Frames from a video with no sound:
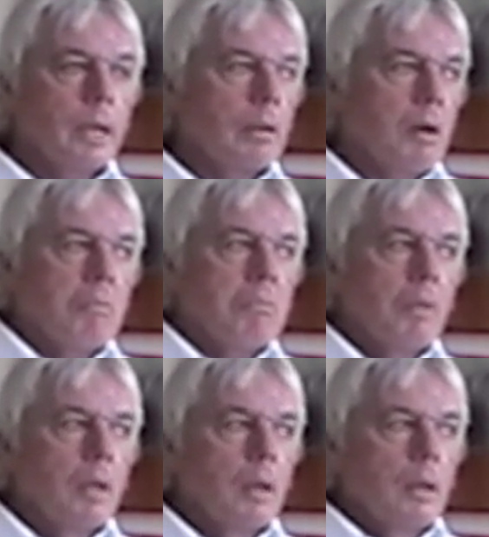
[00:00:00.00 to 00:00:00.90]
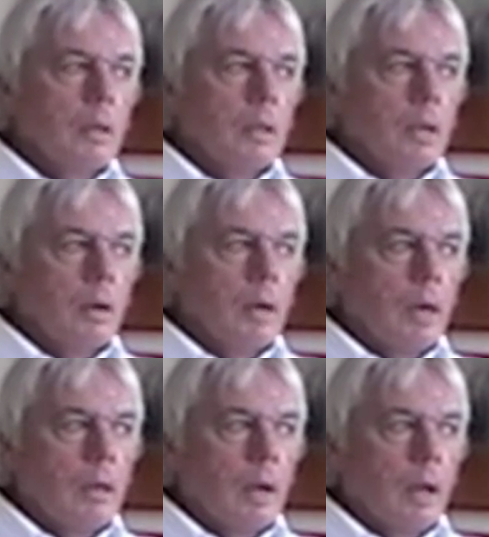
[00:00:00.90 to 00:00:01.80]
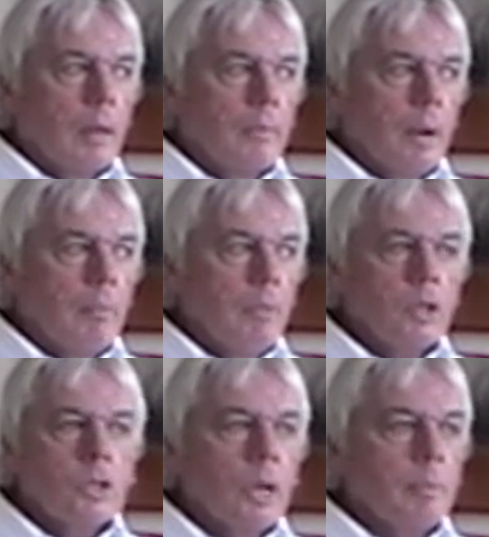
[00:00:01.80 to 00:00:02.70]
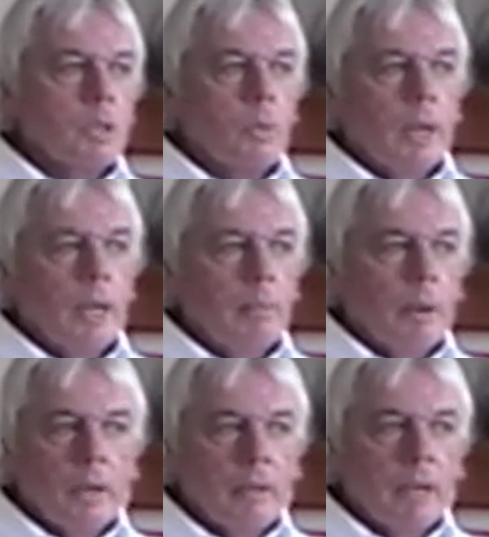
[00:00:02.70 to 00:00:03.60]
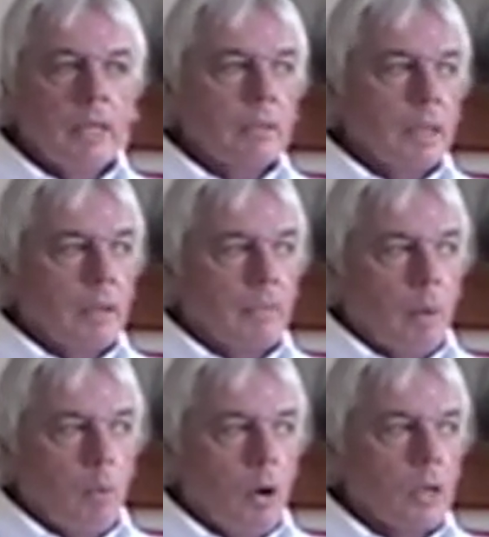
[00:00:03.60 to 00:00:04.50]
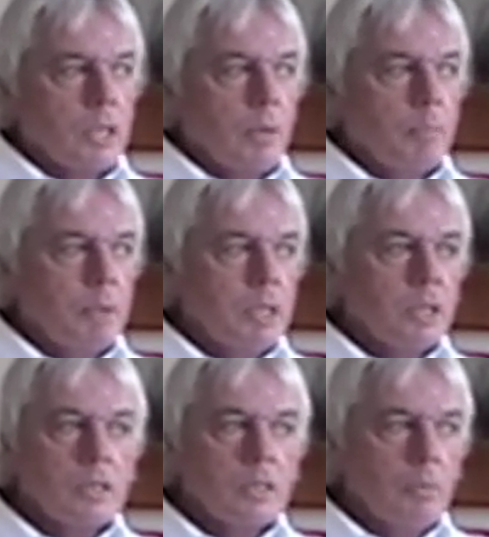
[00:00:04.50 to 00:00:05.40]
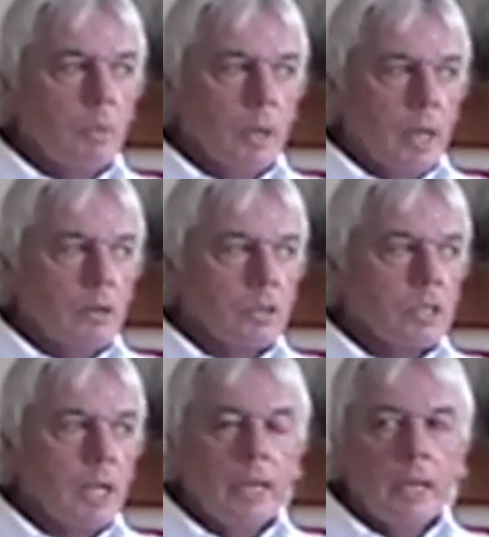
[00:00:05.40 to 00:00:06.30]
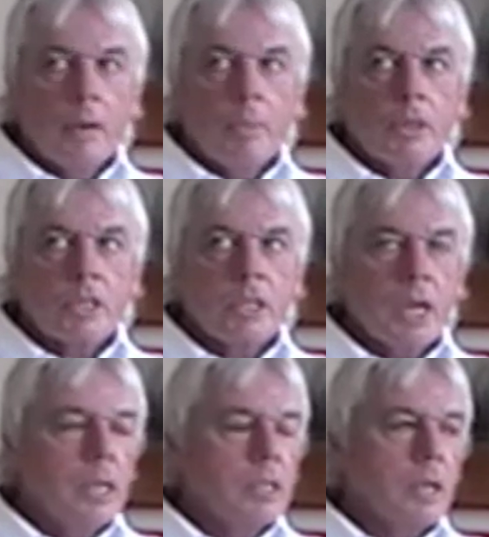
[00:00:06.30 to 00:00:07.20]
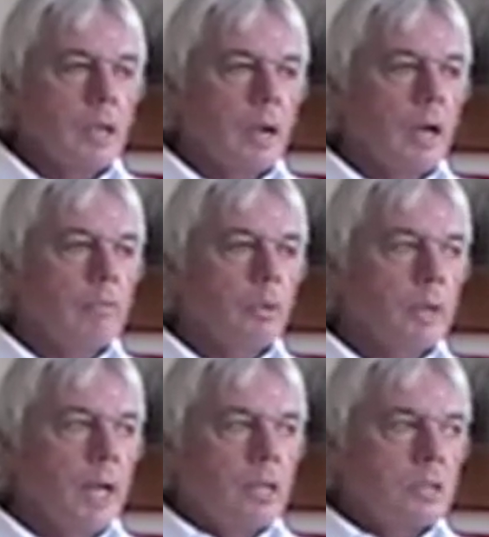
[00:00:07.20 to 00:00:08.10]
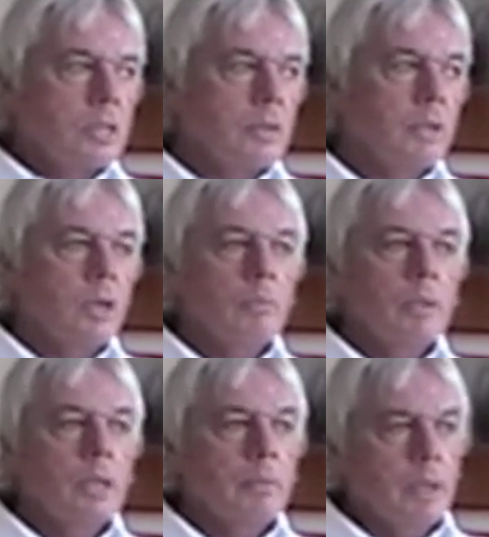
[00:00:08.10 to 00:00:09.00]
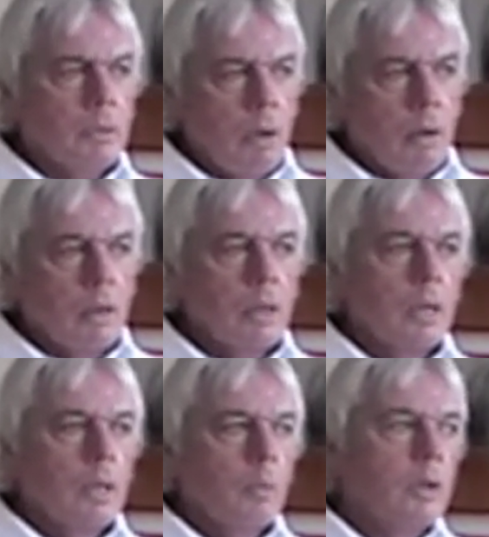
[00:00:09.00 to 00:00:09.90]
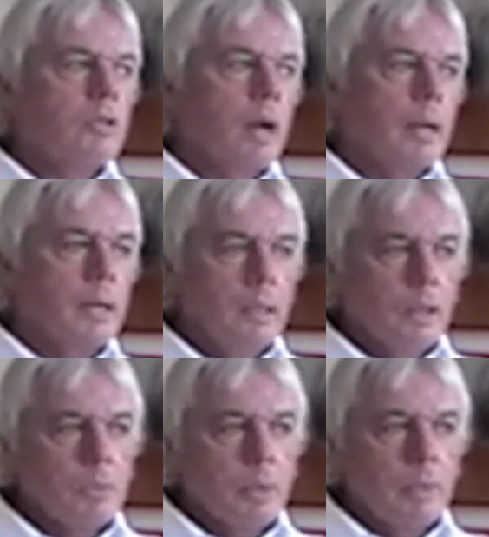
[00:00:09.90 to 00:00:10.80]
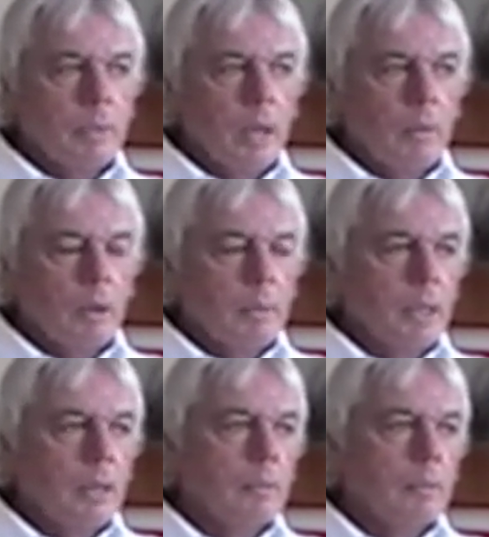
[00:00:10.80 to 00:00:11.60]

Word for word: it. I'm not trying to persuade anybody of anything. If I was, I would be just someone else standing up on a stage saying, I have all the answers, if you don't believe me, you're wrong. We're drowning in those people. I don't want to be another